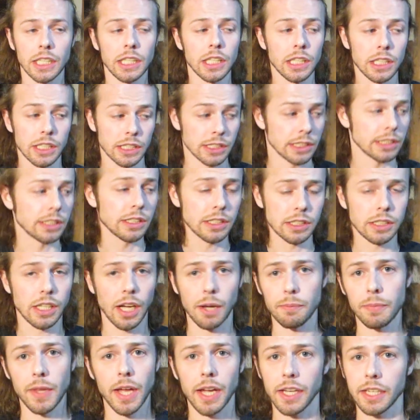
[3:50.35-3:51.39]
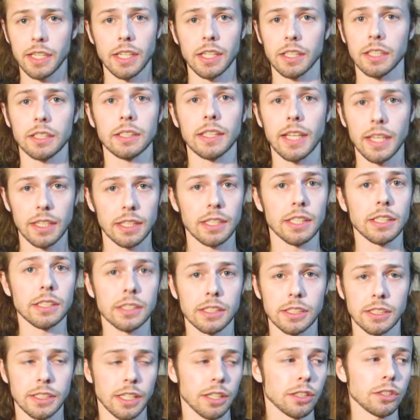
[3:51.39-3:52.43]
because I'm not kidding, that thing
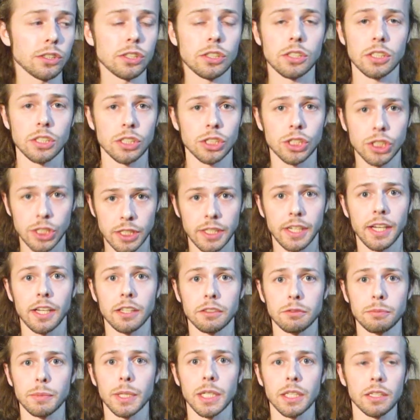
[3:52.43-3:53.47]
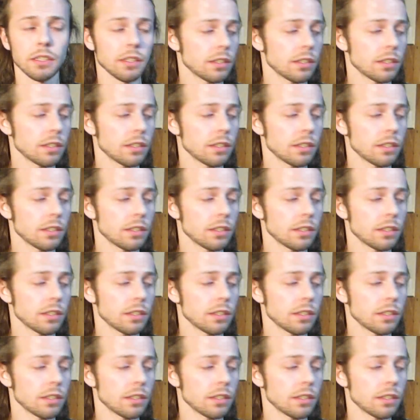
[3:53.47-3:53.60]
scares the shit out of me.